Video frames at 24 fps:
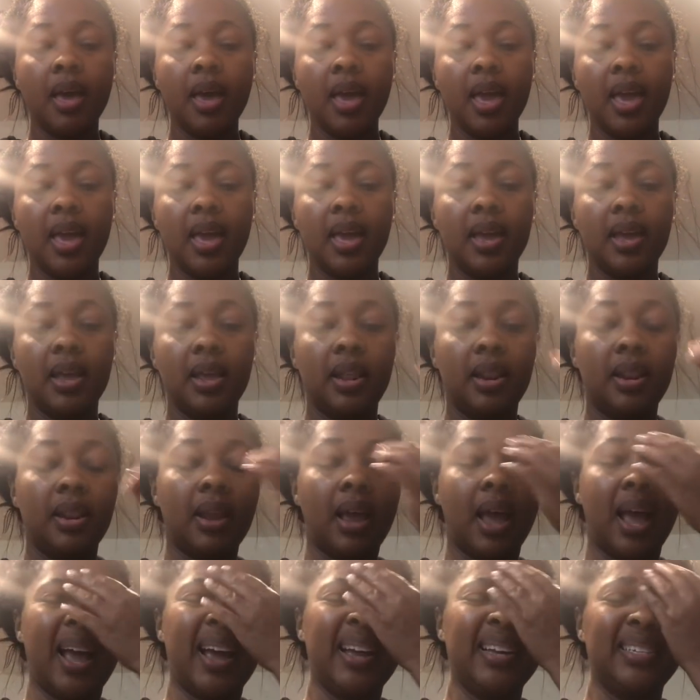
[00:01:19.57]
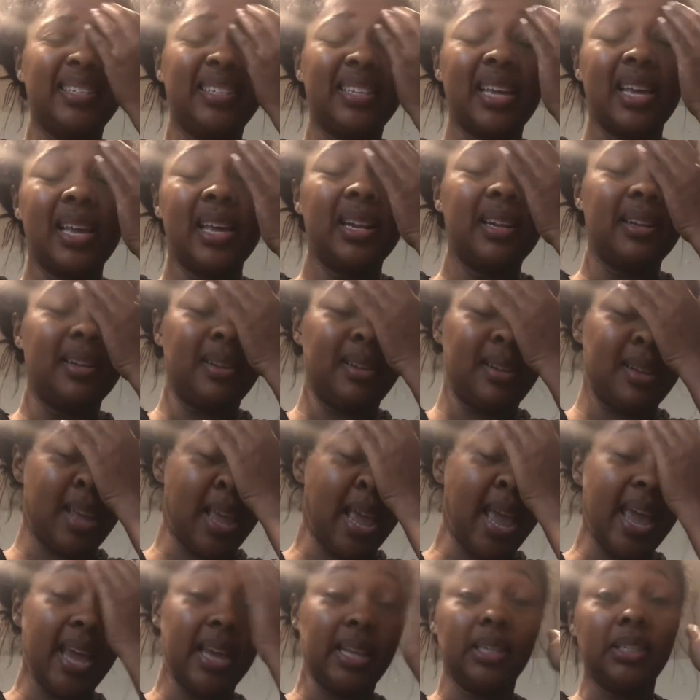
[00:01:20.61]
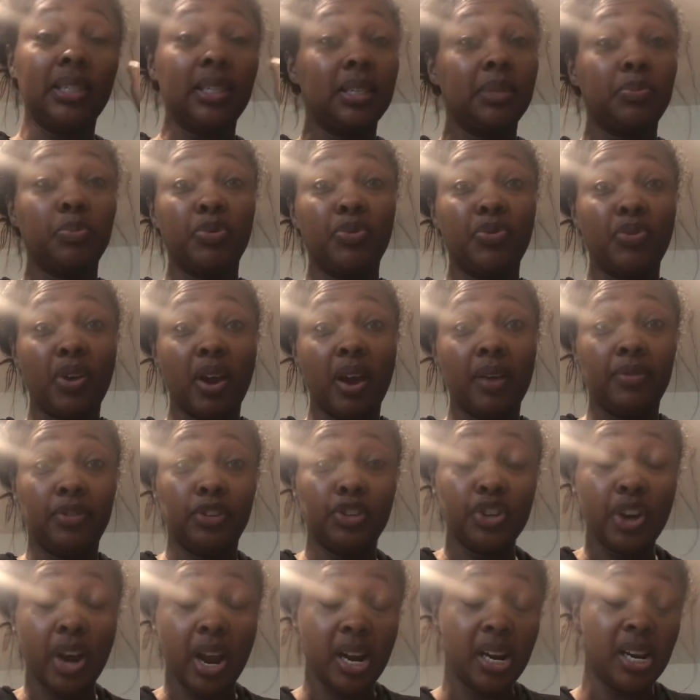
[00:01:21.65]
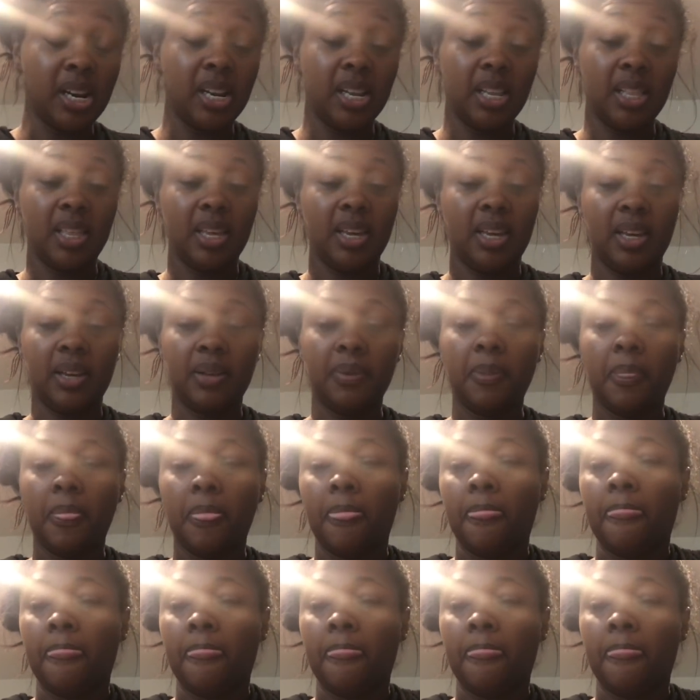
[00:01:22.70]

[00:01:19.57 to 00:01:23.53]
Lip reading: And I said, hey, this is before I even tried anything.